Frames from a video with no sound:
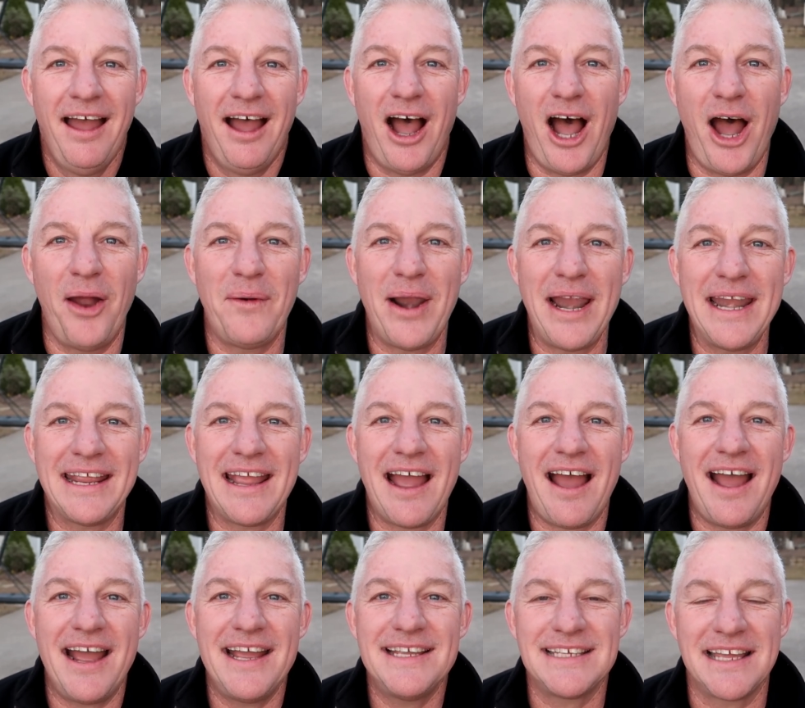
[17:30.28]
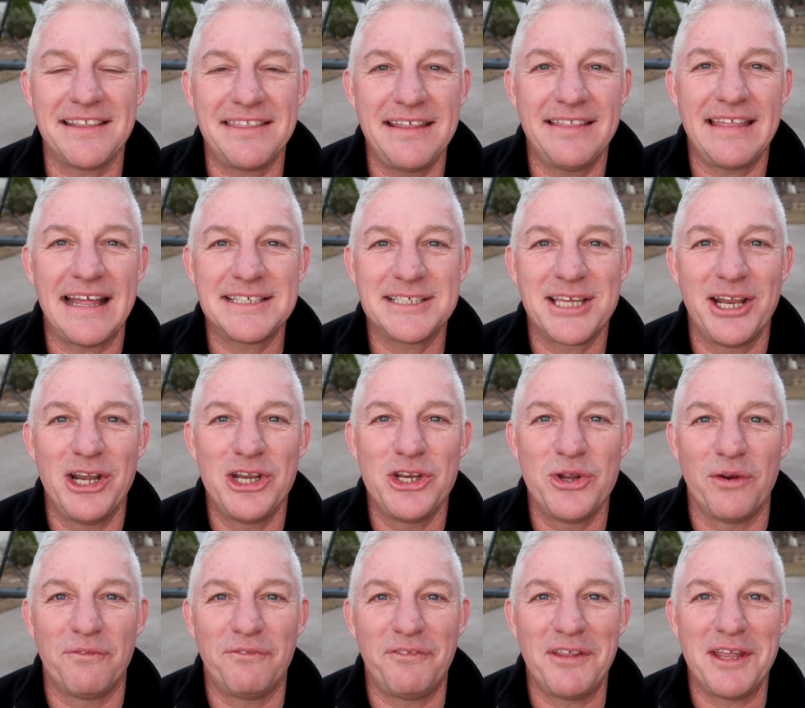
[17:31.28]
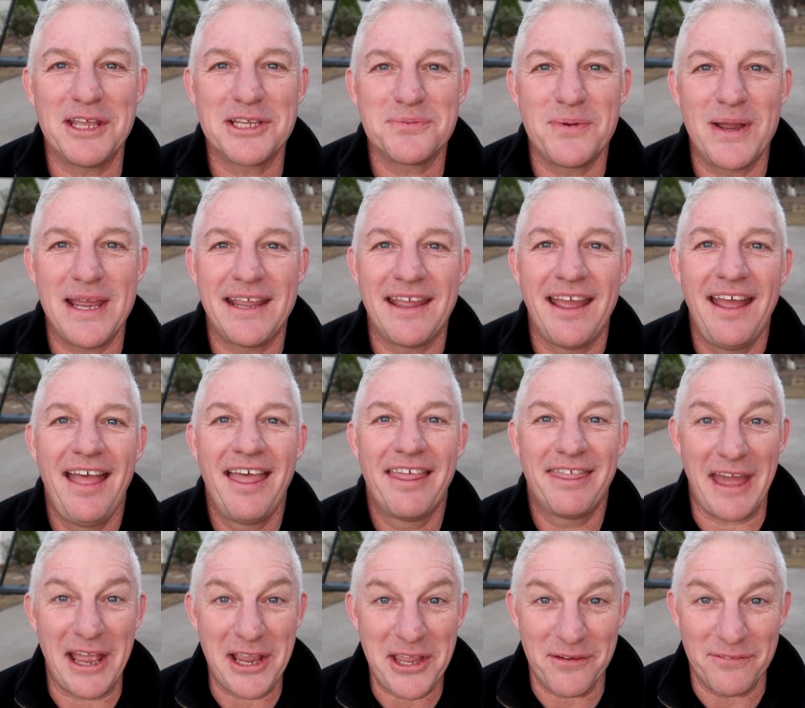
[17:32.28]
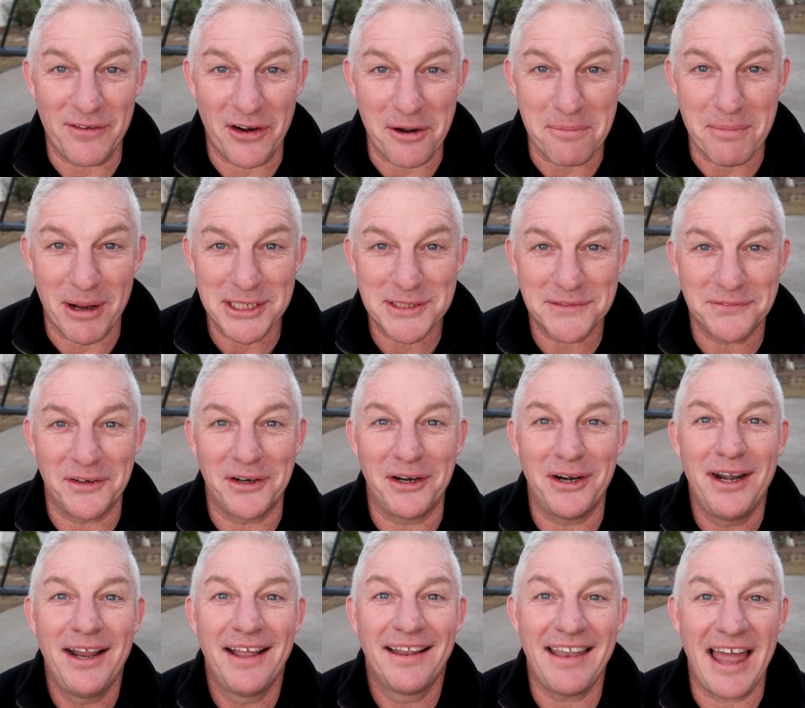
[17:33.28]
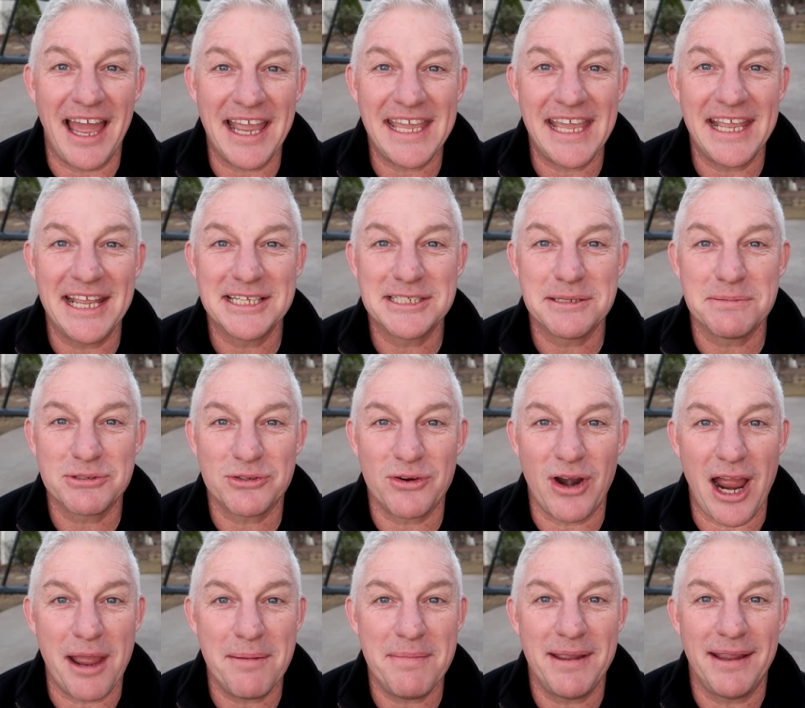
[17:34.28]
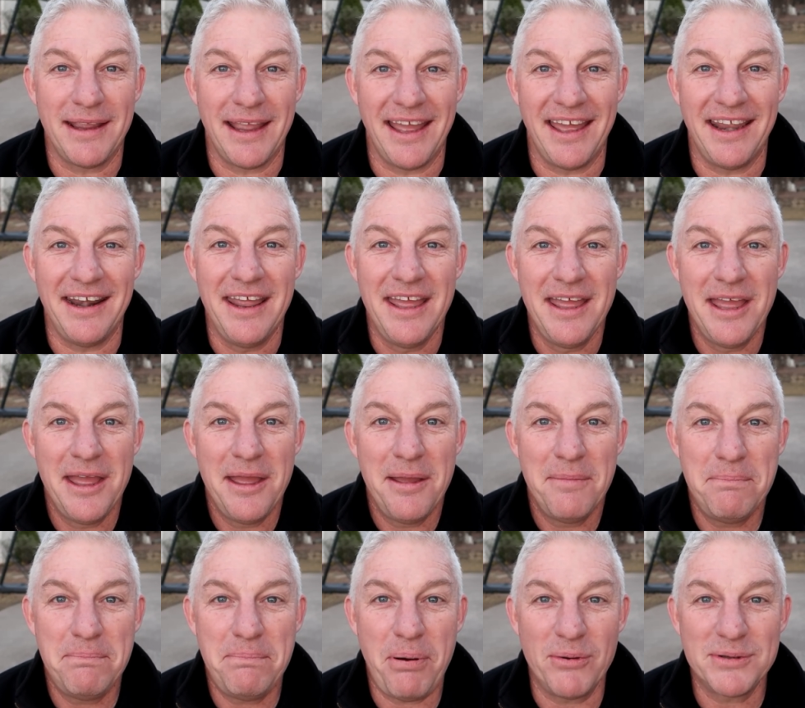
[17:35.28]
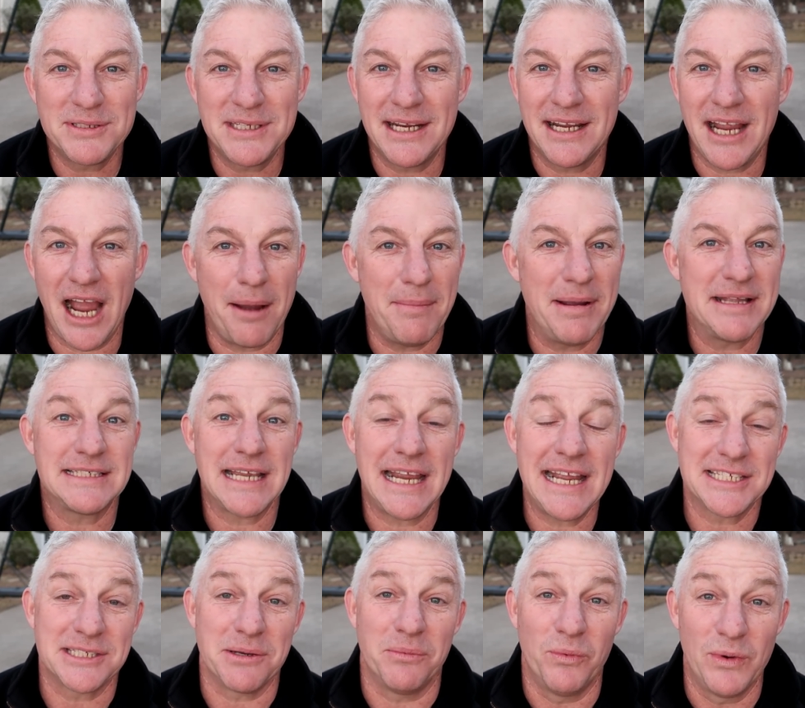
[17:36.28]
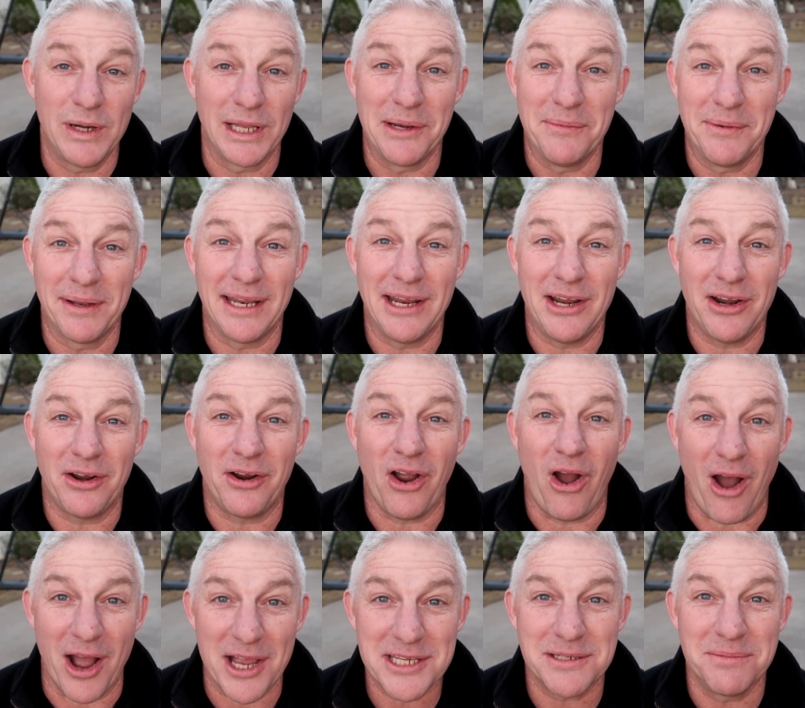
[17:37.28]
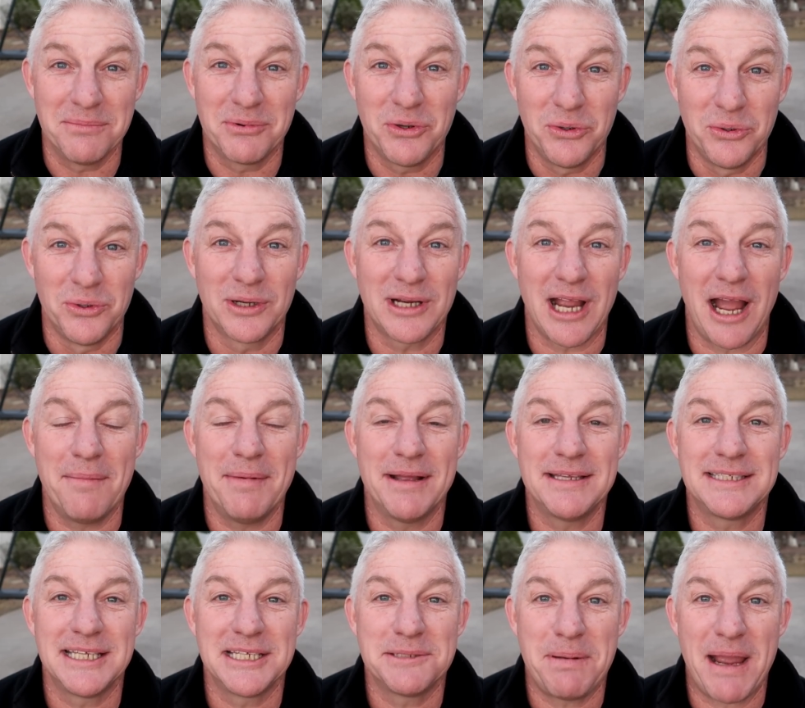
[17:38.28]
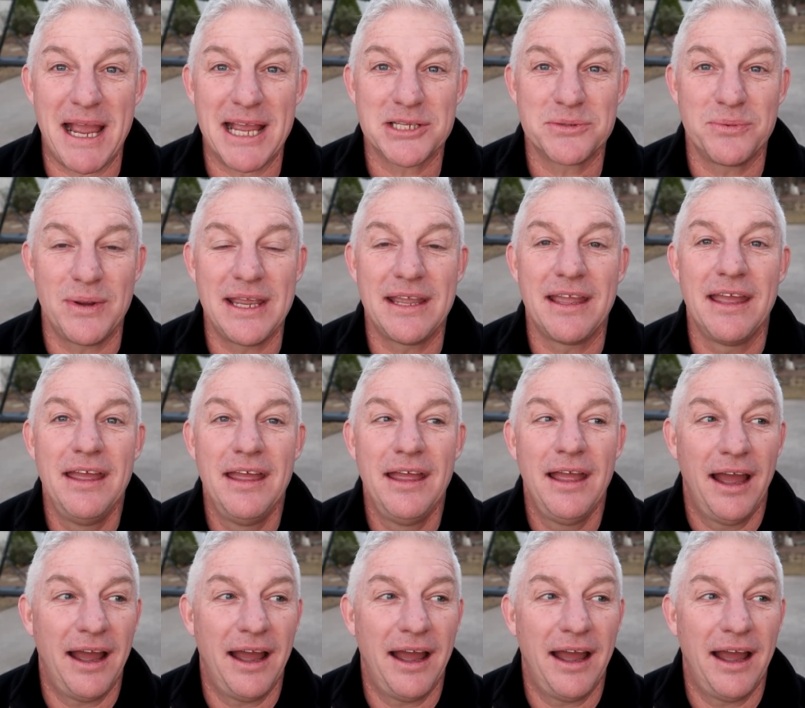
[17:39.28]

All right, guys, I think that's going to do it for this week. Thank you very much for liking and subscribing and posting comments. I had some really, really awesome, cool comments this past week.